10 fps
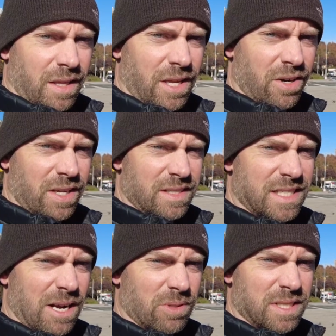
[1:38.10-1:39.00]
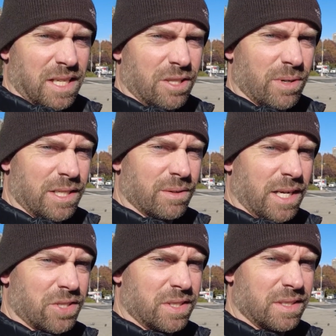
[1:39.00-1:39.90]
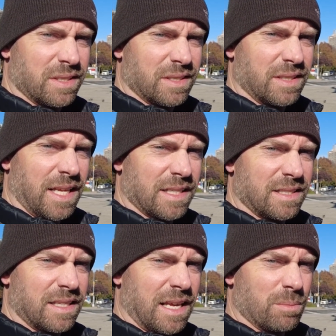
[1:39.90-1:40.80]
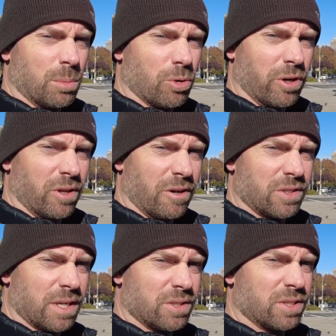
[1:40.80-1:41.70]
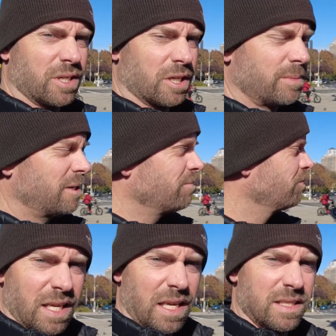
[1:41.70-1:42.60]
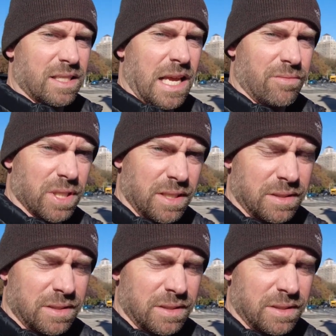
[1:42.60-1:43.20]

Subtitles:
There it is, now with the sun in the right direction. That's that memorial arch I was just talking about, in scaffolding.